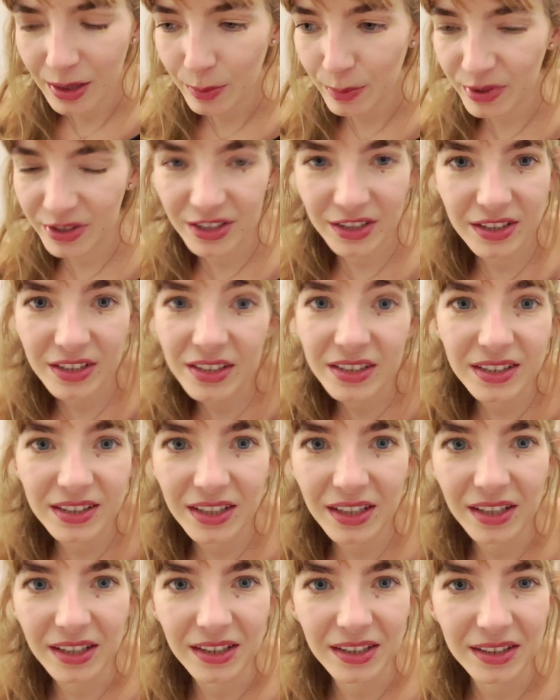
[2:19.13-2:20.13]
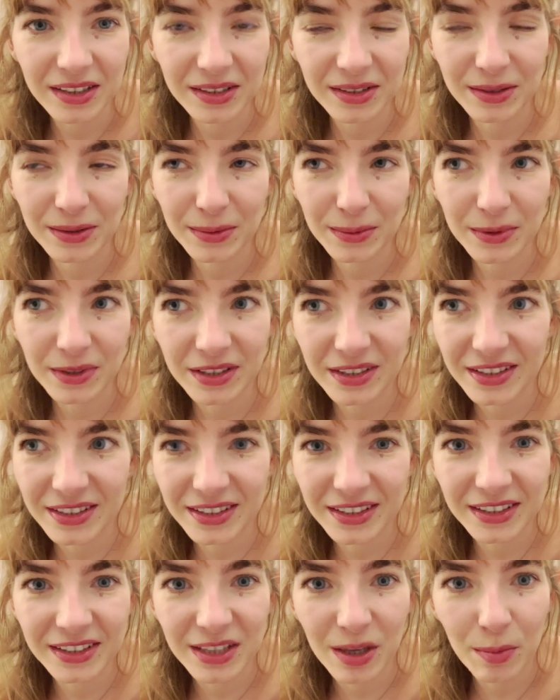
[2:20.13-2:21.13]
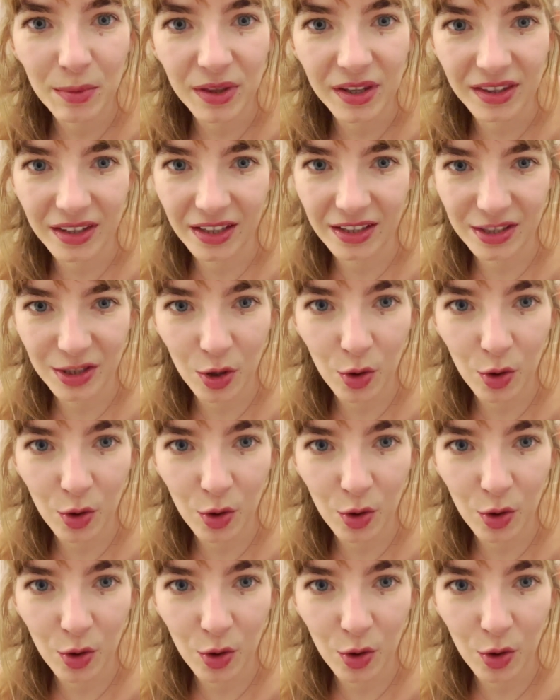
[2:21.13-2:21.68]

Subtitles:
But just to see something that's